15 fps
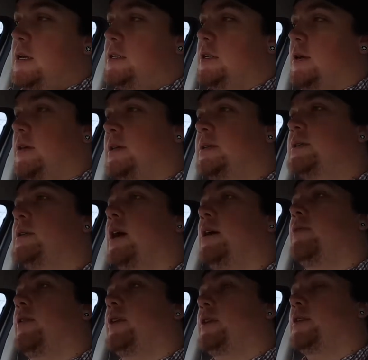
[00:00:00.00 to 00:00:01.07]
So I'm going to
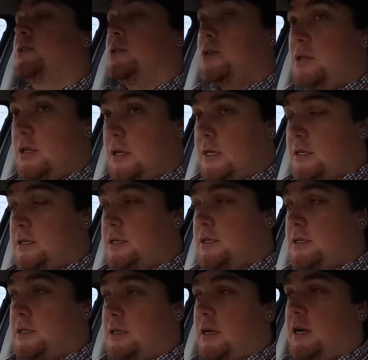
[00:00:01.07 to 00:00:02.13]
start writing a new list